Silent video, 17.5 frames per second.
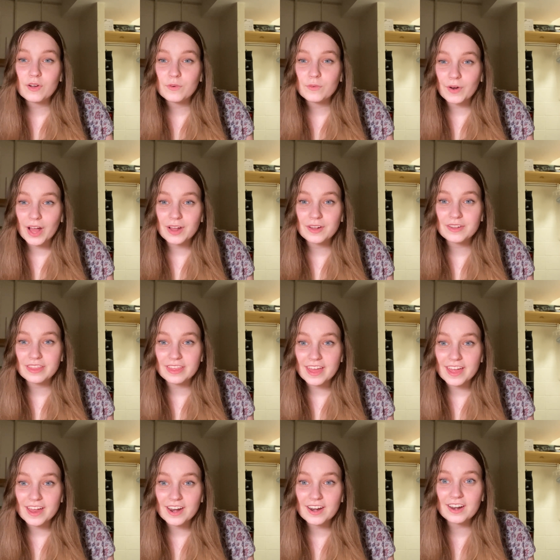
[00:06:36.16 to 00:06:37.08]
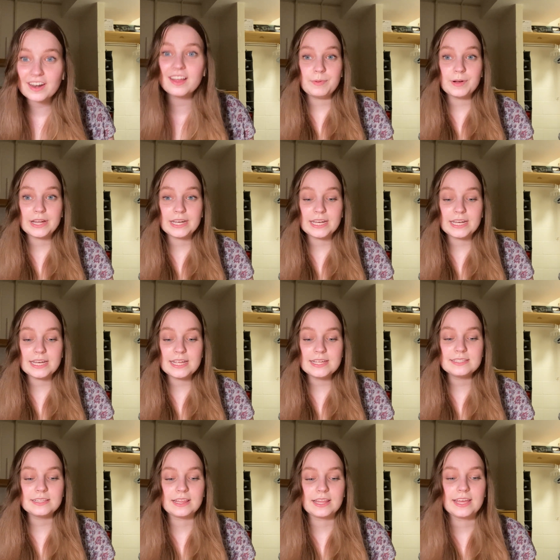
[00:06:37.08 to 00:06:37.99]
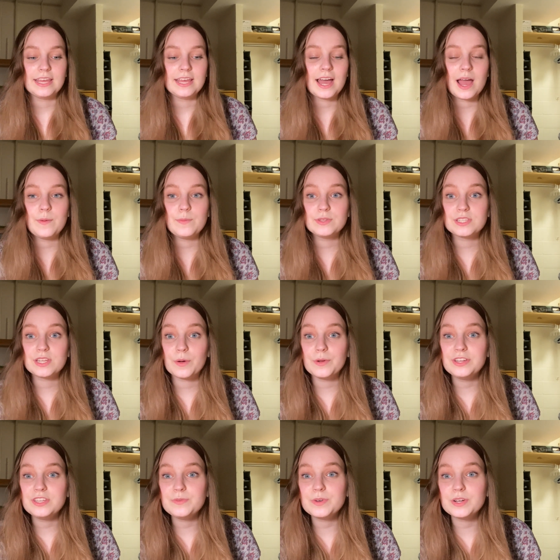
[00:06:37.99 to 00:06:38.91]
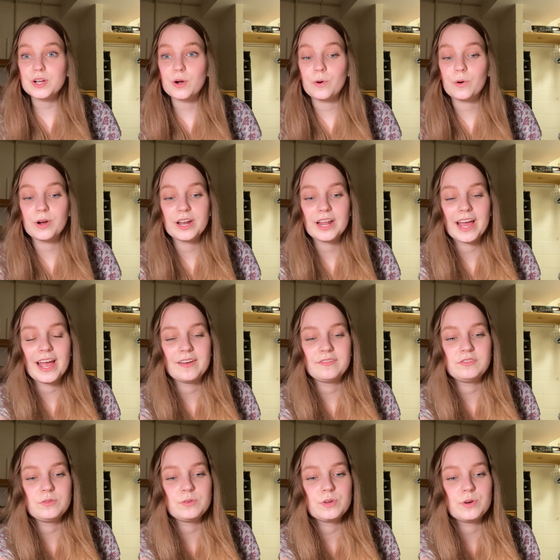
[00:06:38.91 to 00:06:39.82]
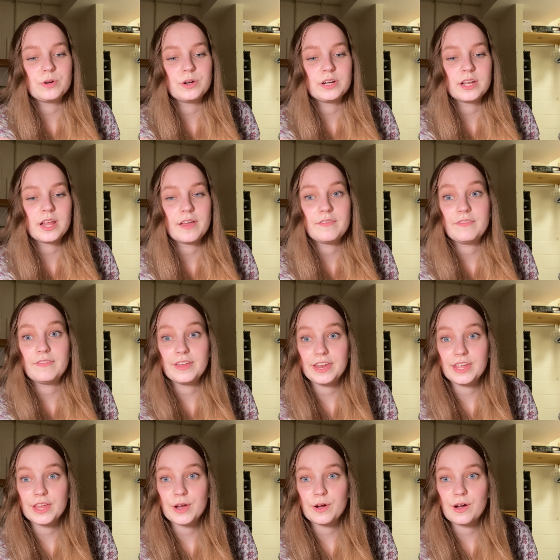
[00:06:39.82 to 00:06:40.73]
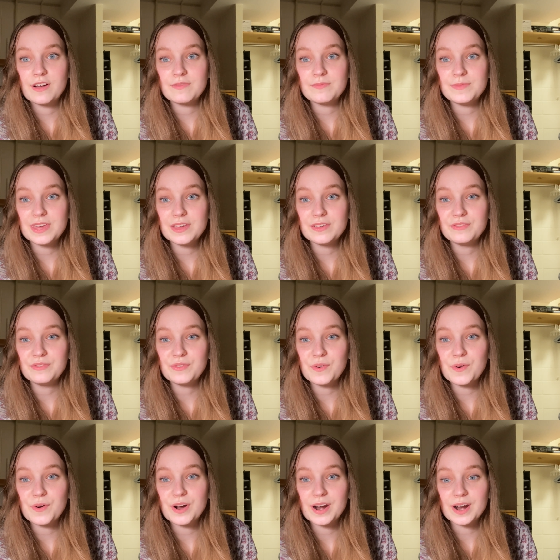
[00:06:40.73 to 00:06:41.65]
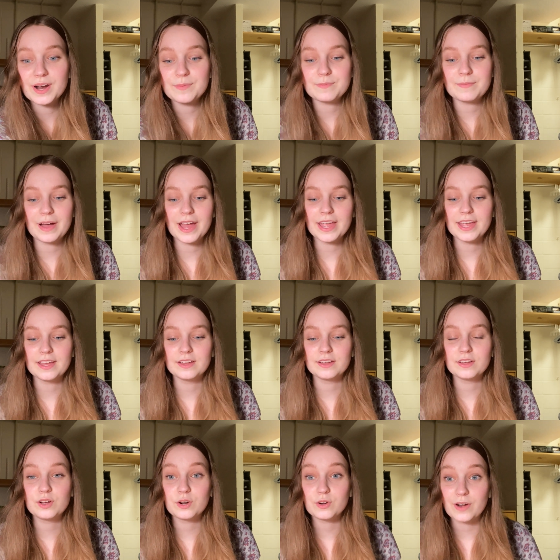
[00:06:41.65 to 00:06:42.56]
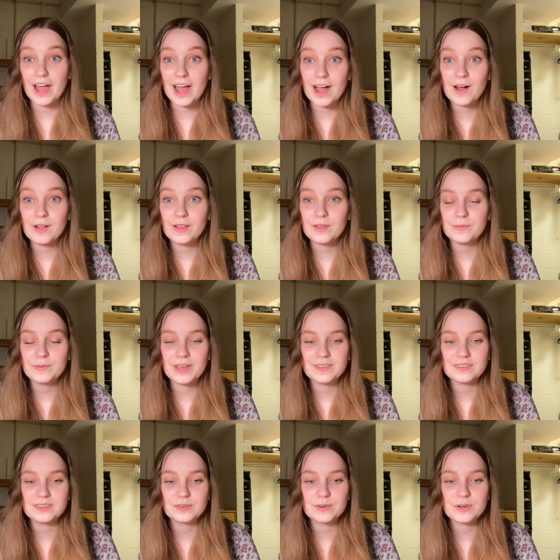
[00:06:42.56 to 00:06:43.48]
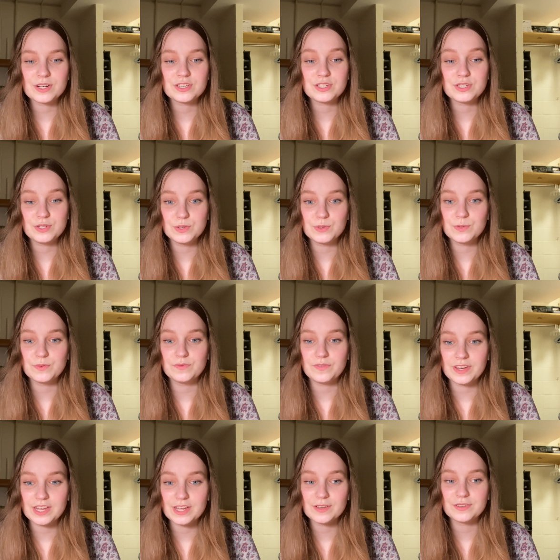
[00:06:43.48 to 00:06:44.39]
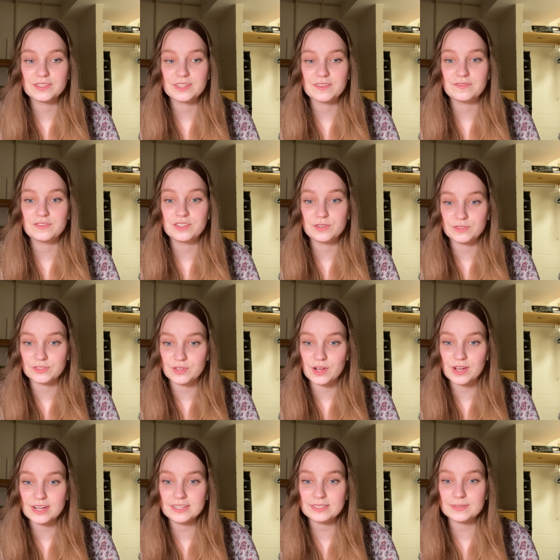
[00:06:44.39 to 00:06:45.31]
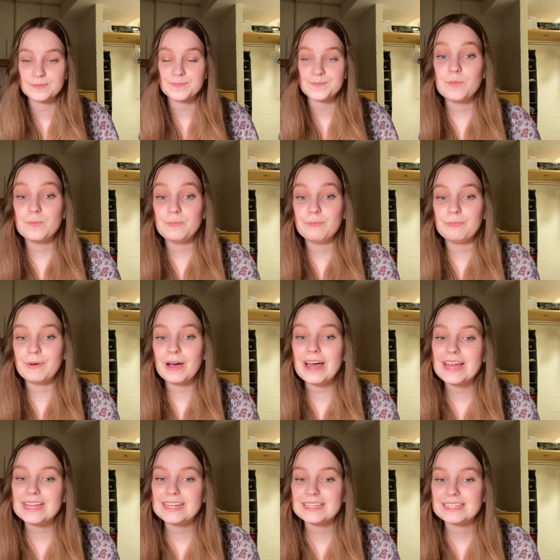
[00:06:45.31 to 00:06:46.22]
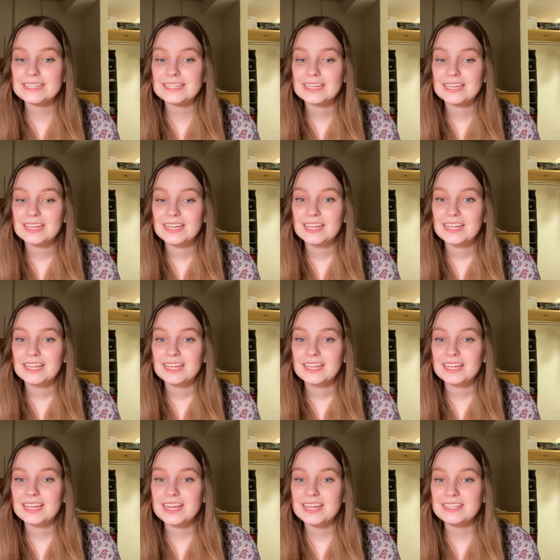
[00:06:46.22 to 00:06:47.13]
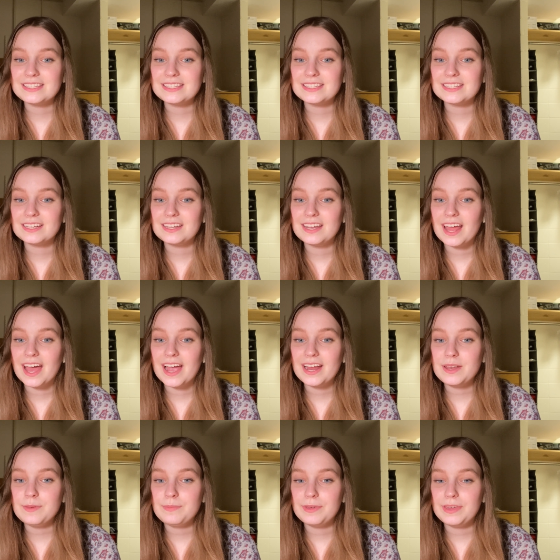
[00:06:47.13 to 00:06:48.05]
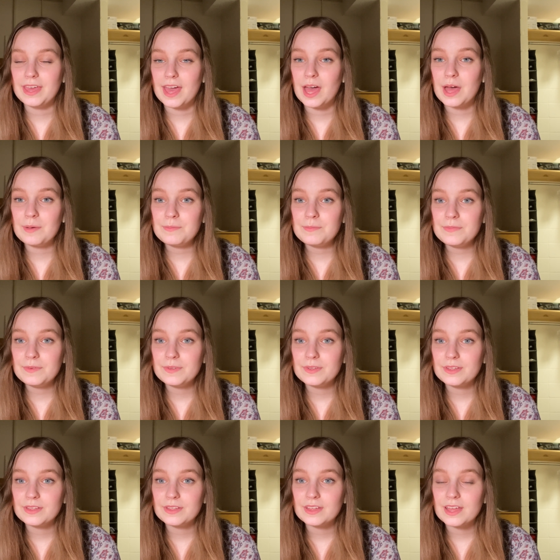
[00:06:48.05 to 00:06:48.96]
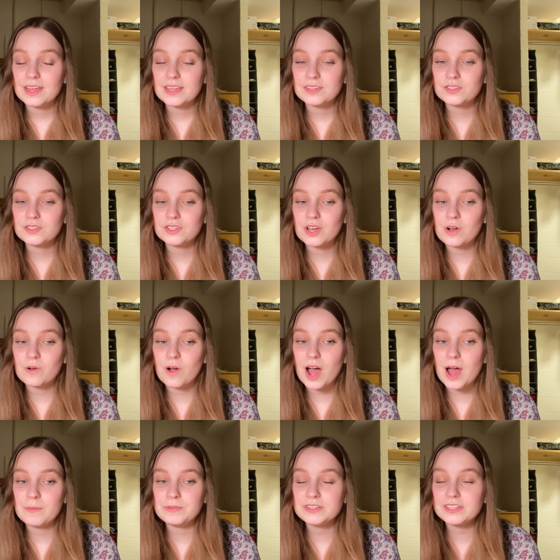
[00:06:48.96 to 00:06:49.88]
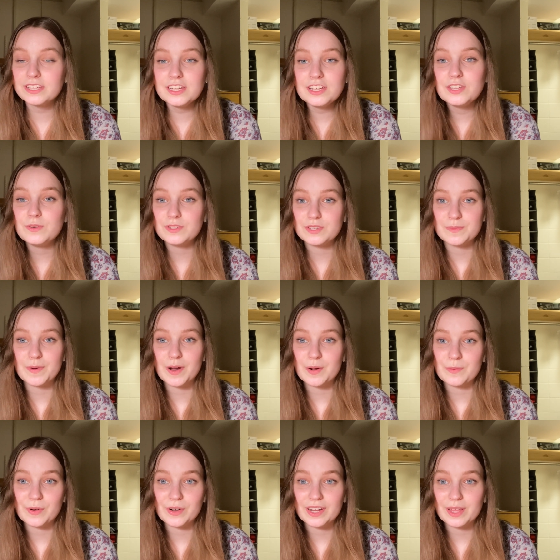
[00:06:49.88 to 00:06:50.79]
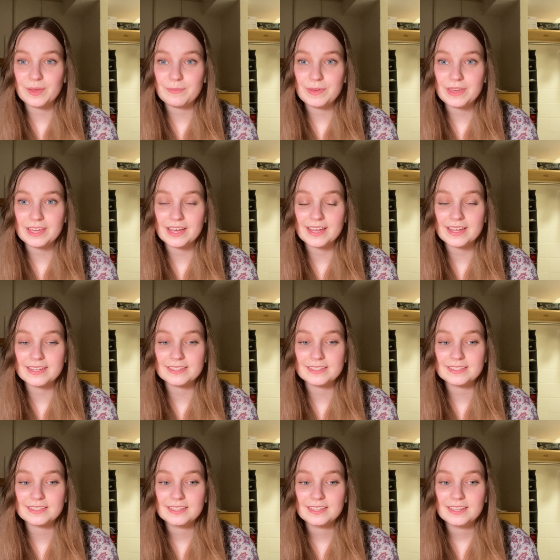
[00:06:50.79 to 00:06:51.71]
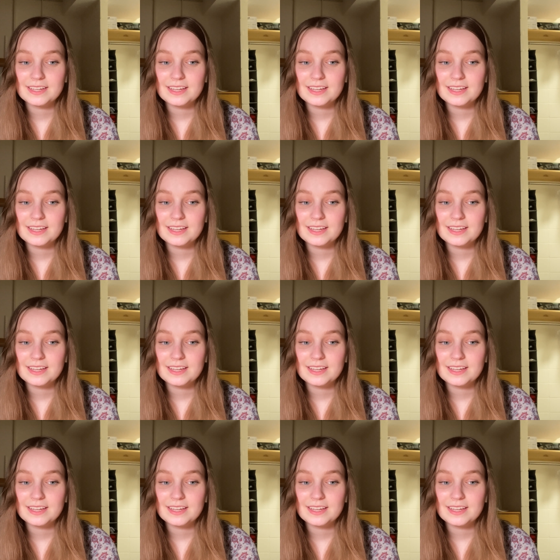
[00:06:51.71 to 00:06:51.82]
around there, but it is late. I was going to record, I have to record a video of me for my chorale. We have to record two videos of two songs, but it's 9 p.m. So I'm just gonna do it tomorrow morning because